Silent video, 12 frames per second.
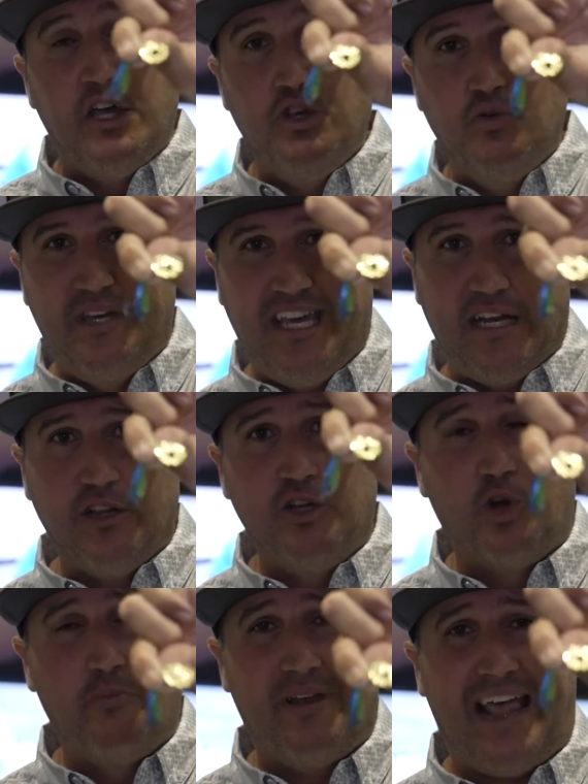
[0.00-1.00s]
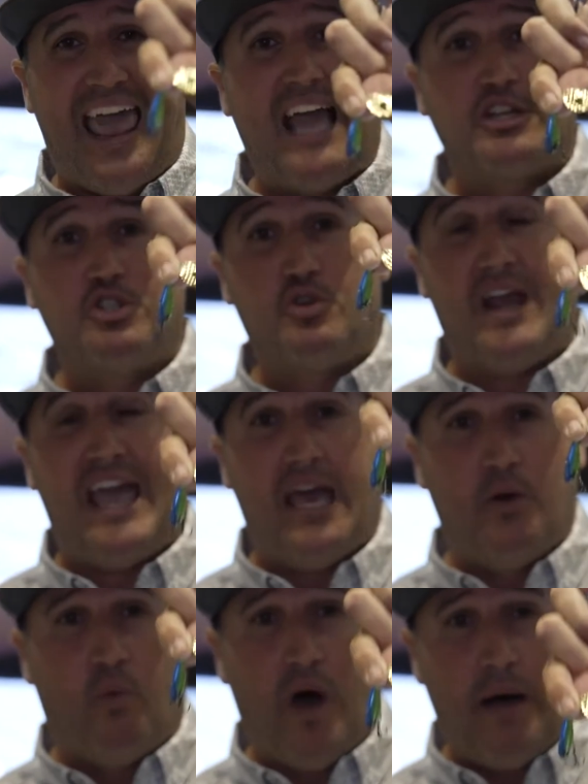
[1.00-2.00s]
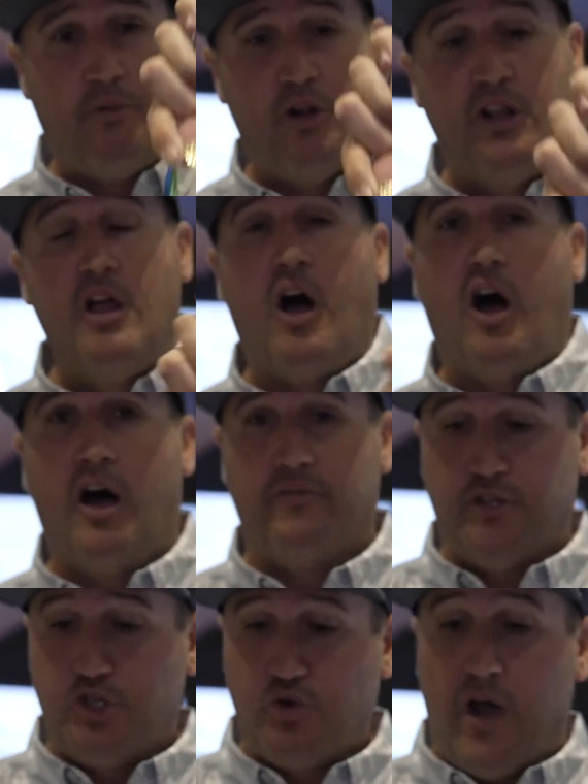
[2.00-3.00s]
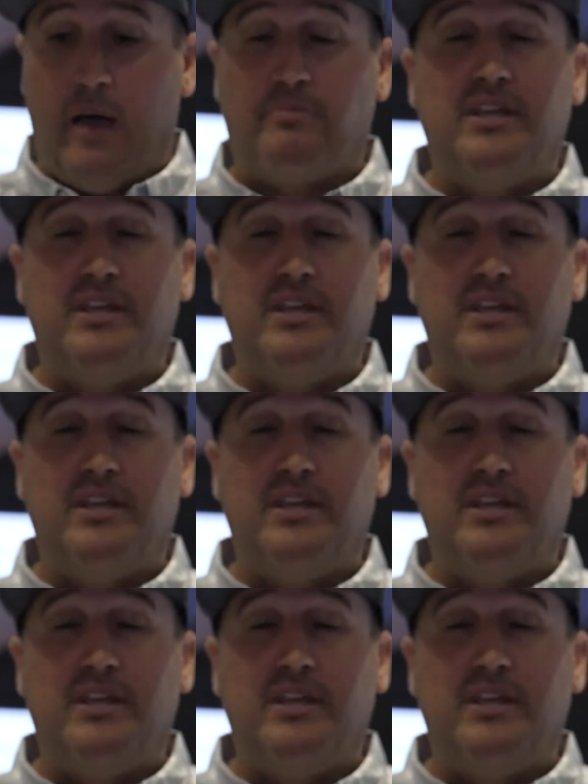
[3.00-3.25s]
you get a little bit of extra head wobble on the drop.